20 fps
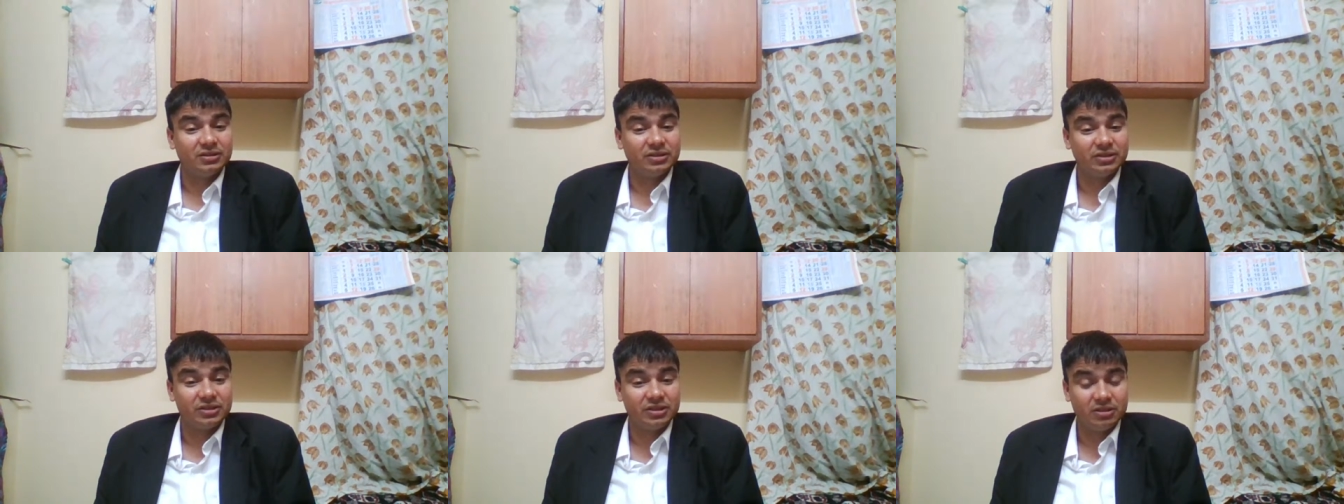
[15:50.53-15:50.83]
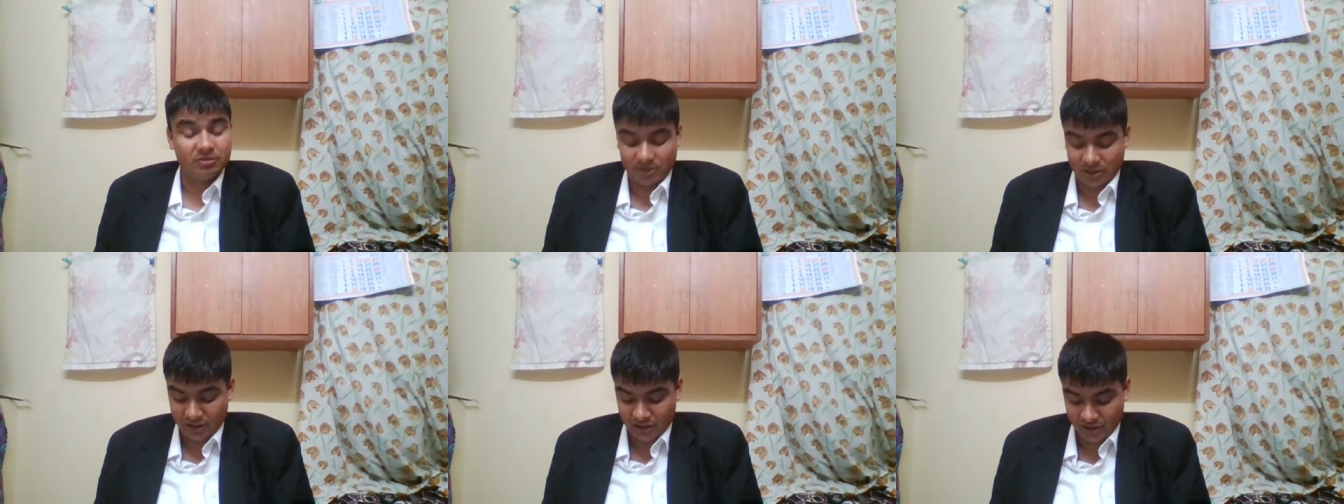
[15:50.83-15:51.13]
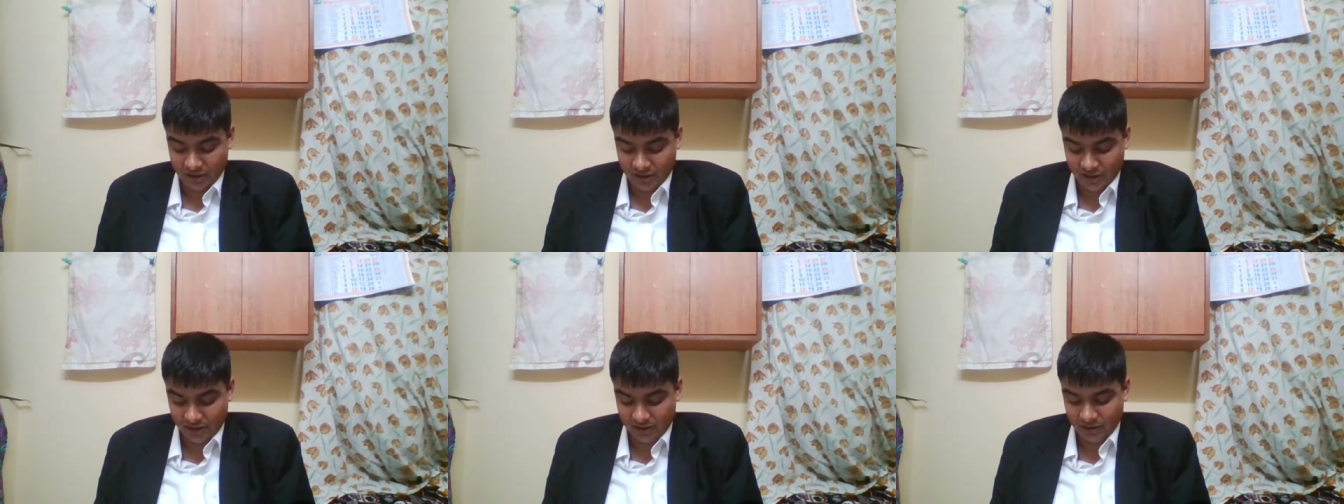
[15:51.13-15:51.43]
give any
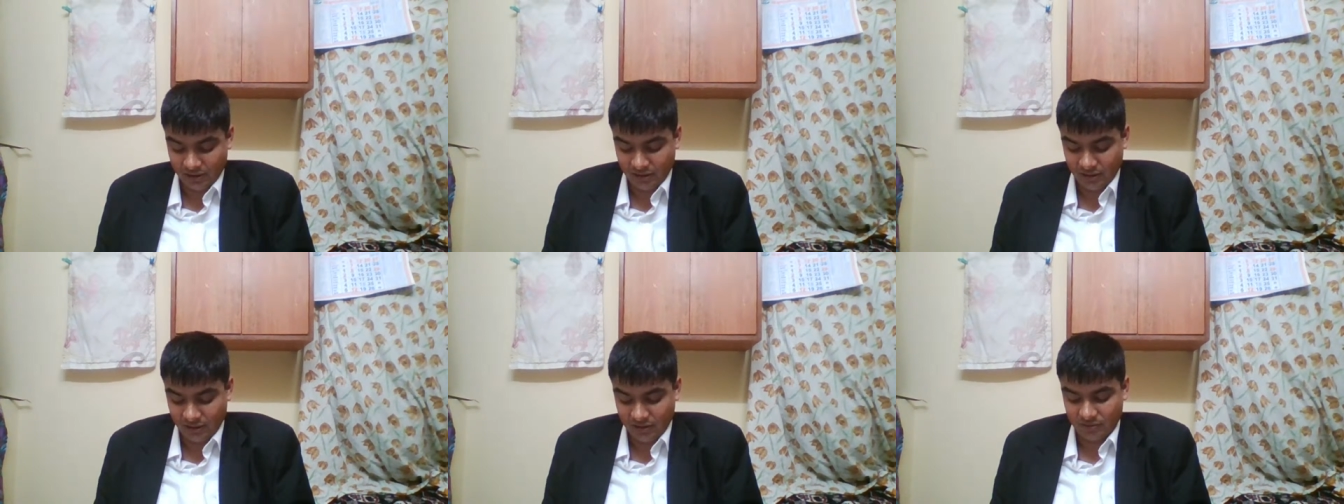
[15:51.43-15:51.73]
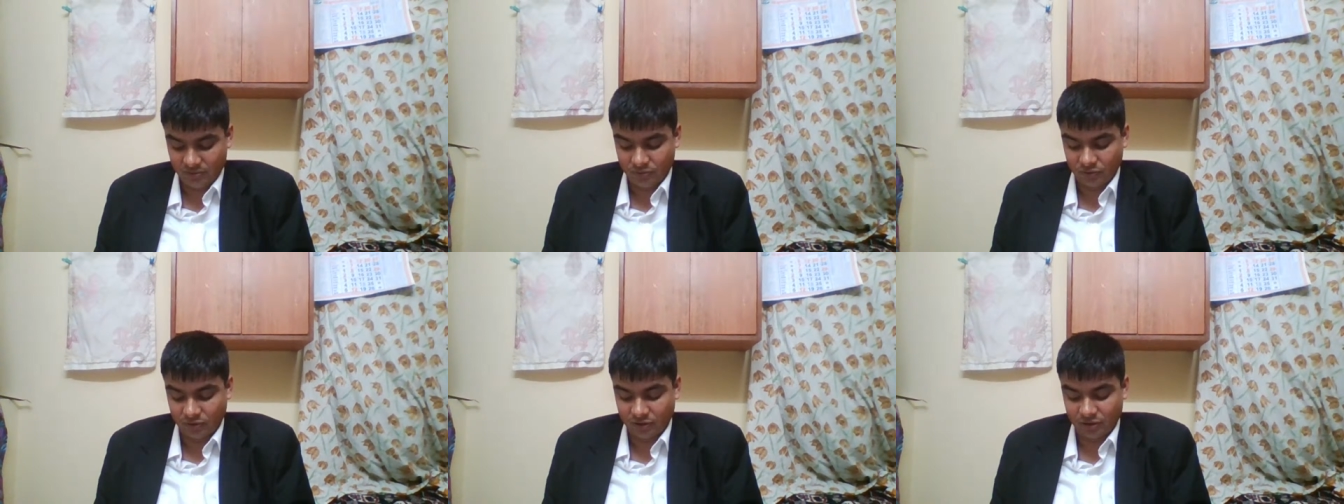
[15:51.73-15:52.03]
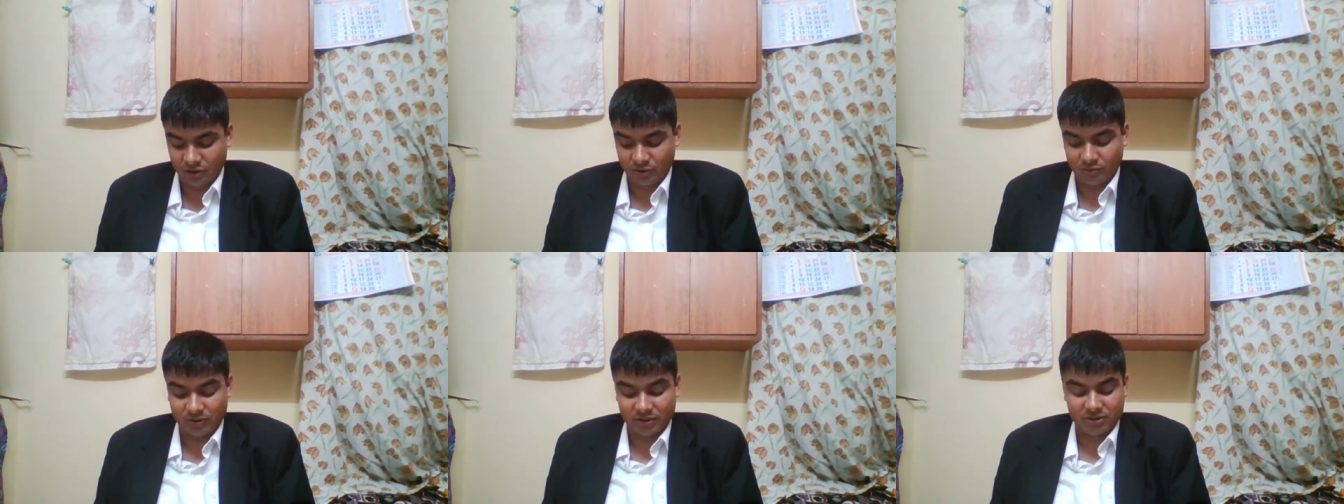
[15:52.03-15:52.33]
reason for
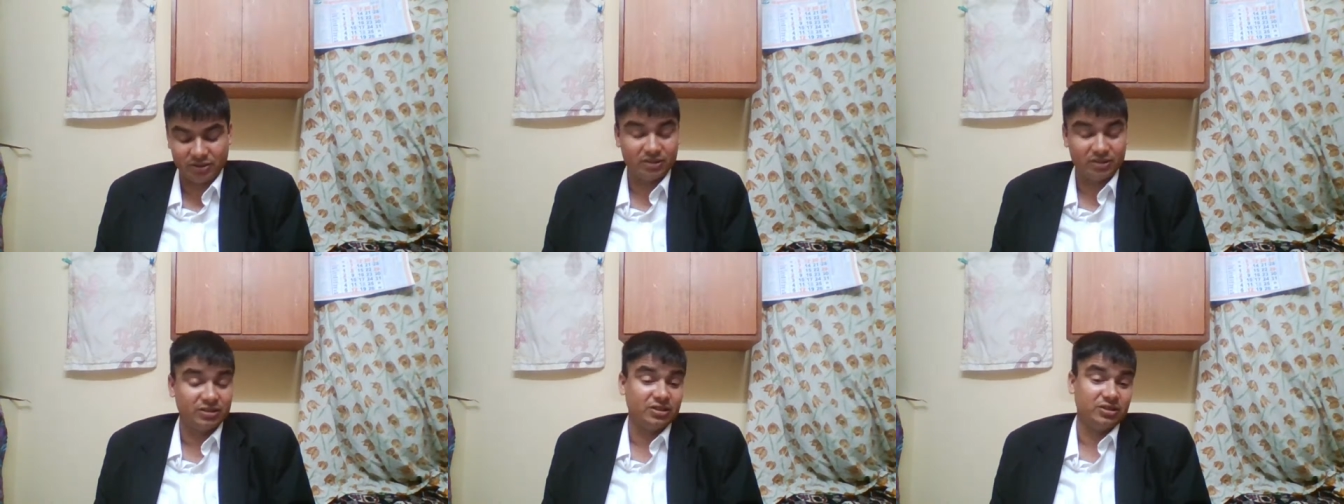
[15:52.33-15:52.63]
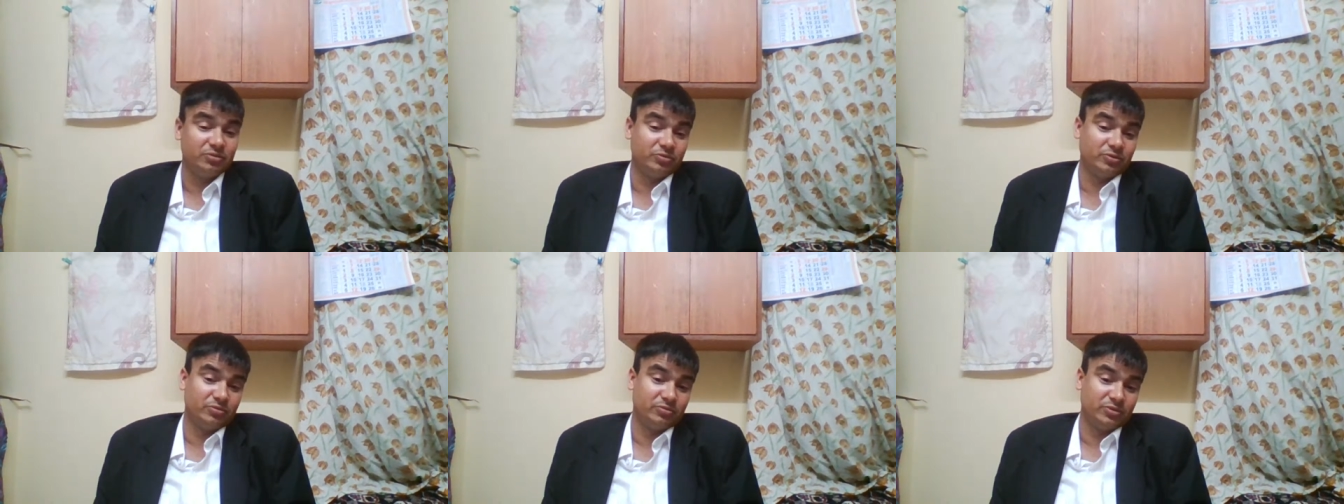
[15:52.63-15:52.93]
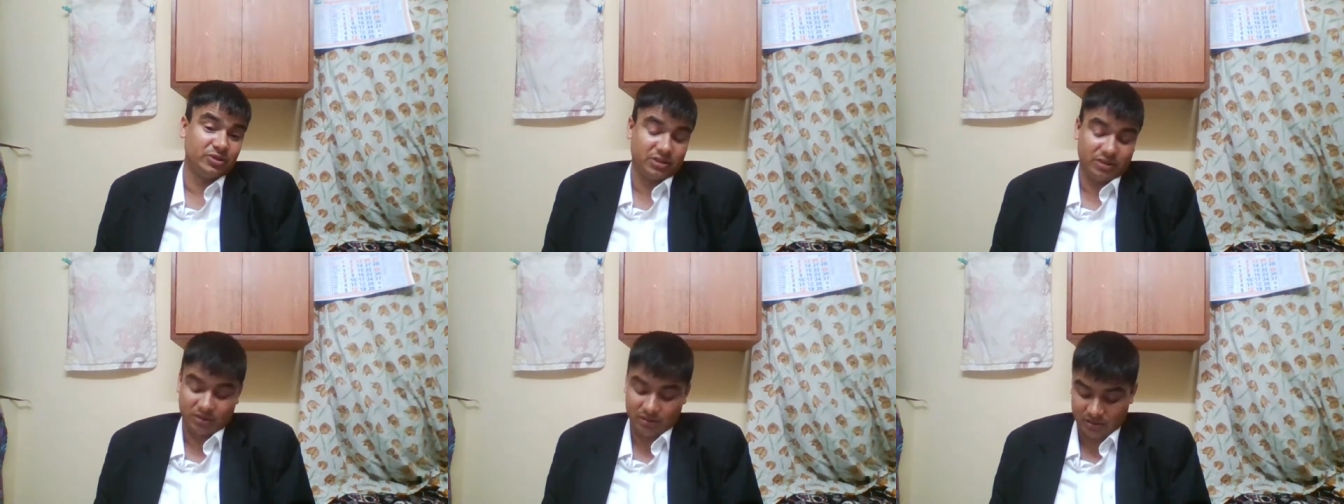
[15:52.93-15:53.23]
requesting the
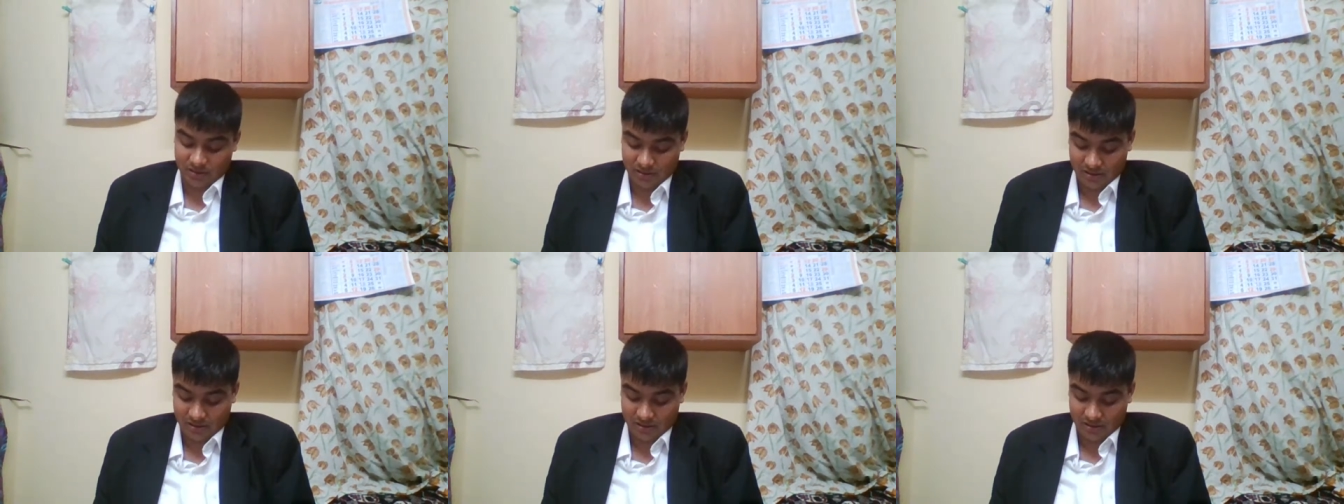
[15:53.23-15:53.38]
information,